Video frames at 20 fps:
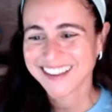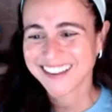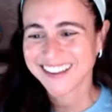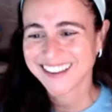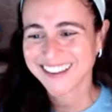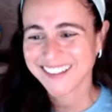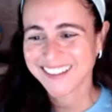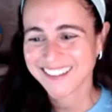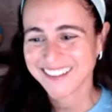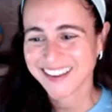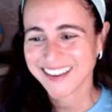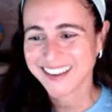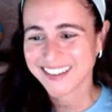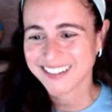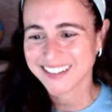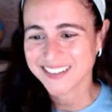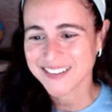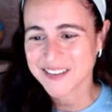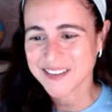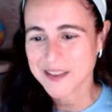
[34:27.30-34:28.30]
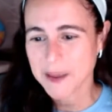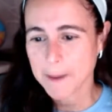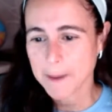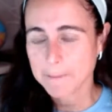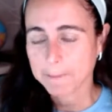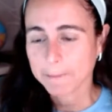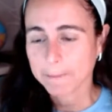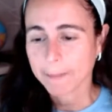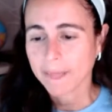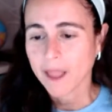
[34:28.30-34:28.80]
All right.
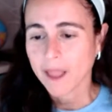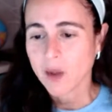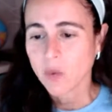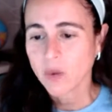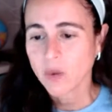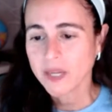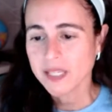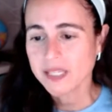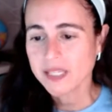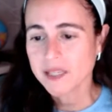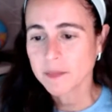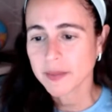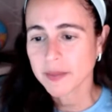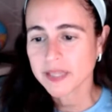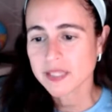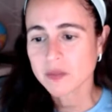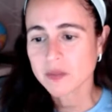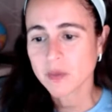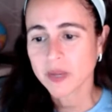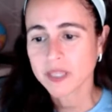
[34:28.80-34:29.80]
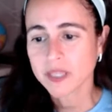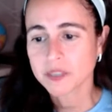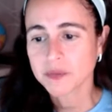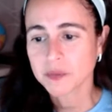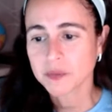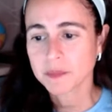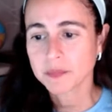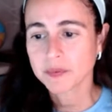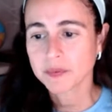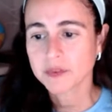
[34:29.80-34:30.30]
What is the best way to
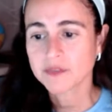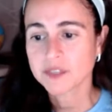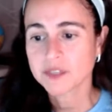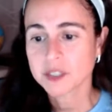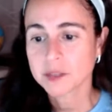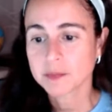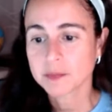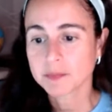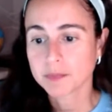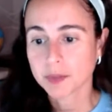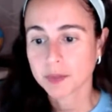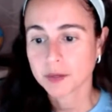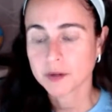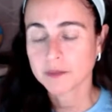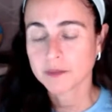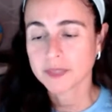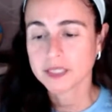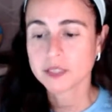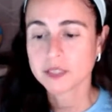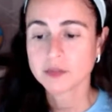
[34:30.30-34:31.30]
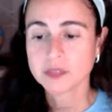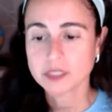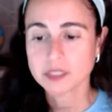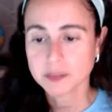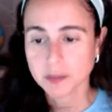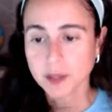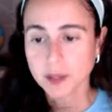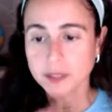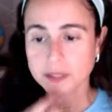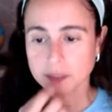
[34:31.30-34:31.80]
improve sperm as soon as
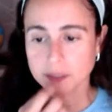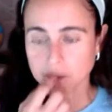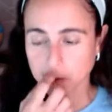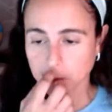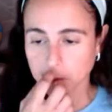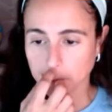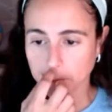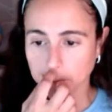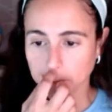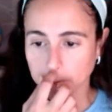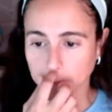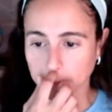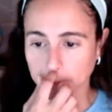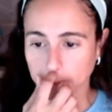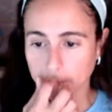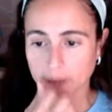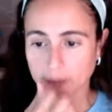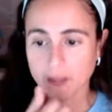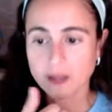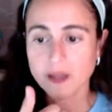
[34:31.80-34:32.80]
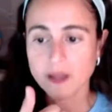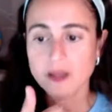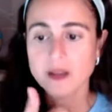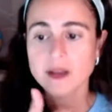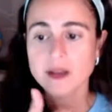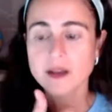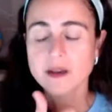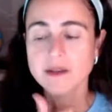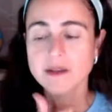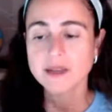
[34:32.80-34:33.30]
possible?
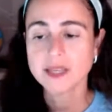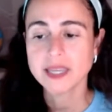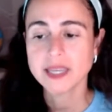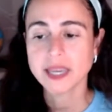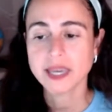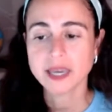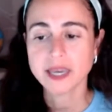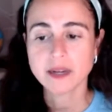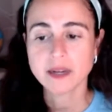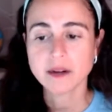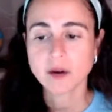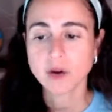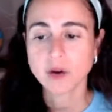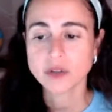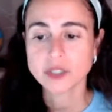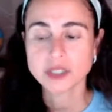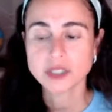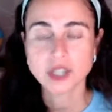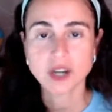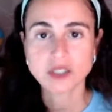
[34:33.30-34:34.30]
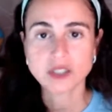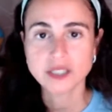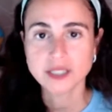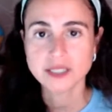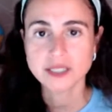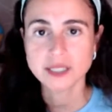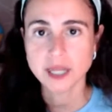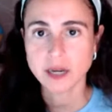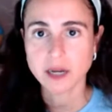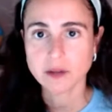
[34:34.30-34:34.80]
Get all the
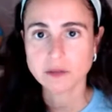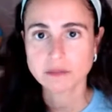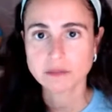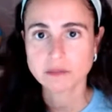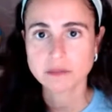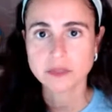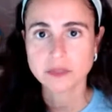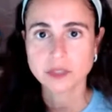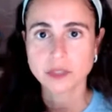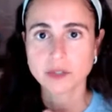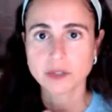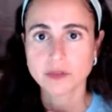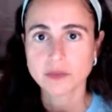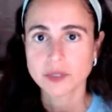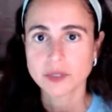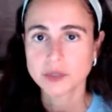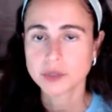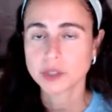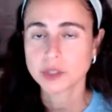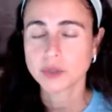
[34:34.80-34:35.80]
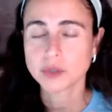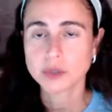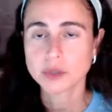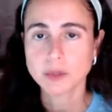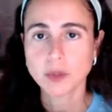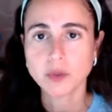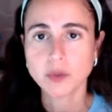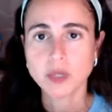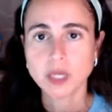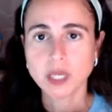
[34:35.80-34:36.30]
toxins out. So, and there's no
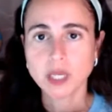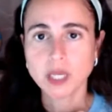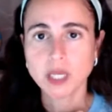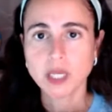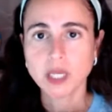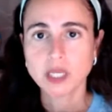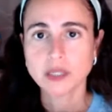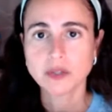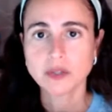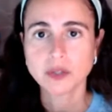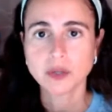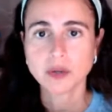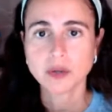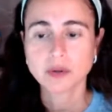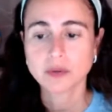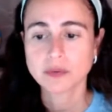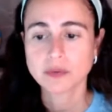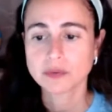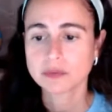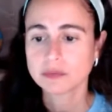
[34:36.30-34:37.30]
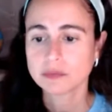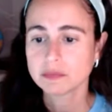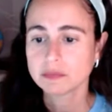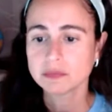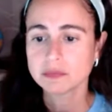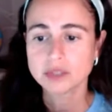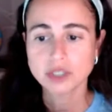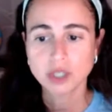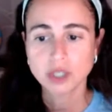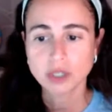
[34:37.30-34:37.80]
smoking, no
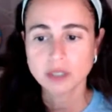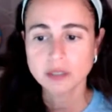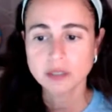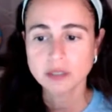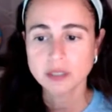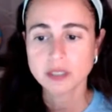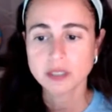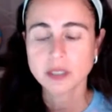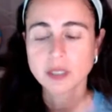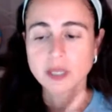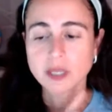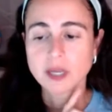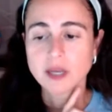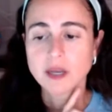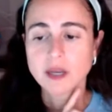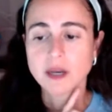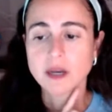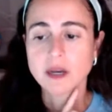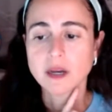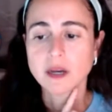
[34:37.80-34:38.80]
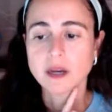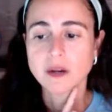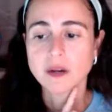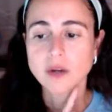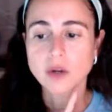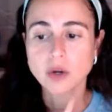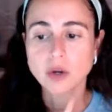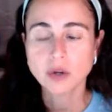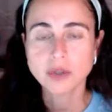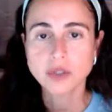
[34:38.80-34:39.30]
junk.
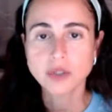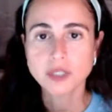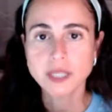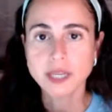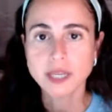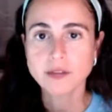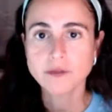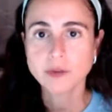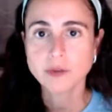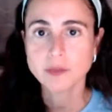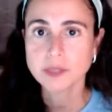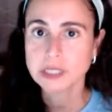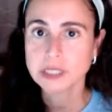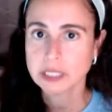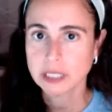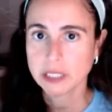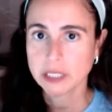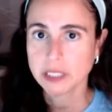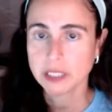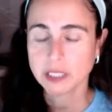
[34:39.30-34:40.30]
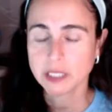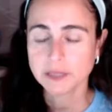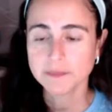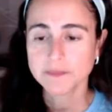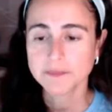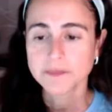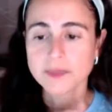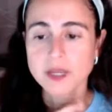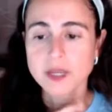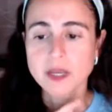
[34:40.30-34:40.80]
CoQ10 for motility.